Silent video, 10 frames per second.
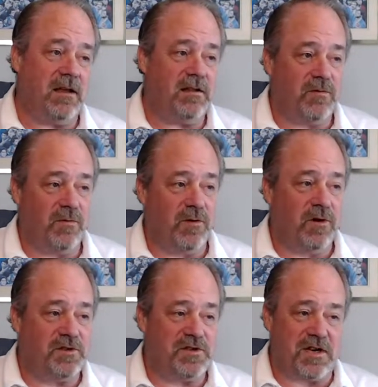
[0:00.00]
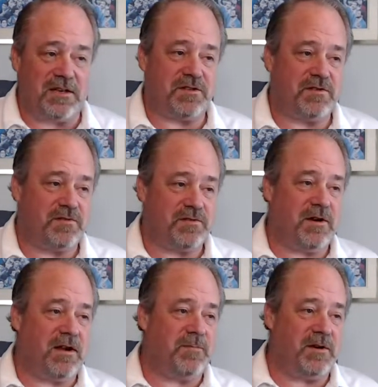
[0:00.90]
in the World Chess
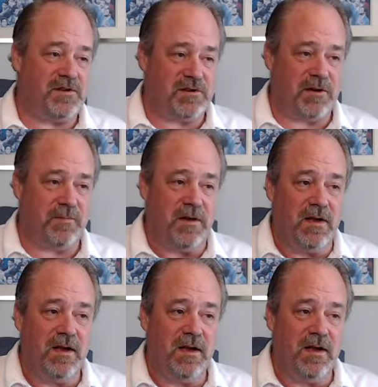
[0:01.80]
Championship